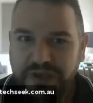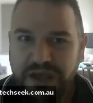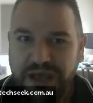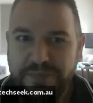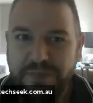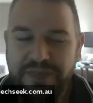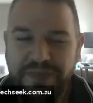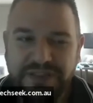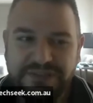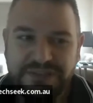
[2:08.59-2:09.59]
I
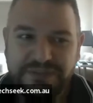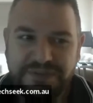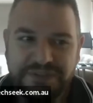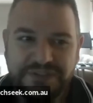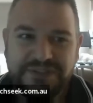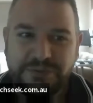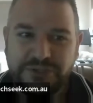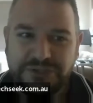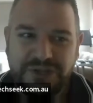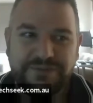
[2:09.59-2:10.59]
think there's this
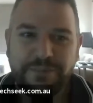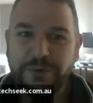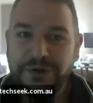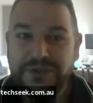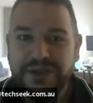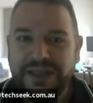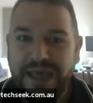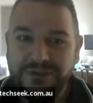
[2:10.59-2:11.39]
misconception that if I put it in the cloud,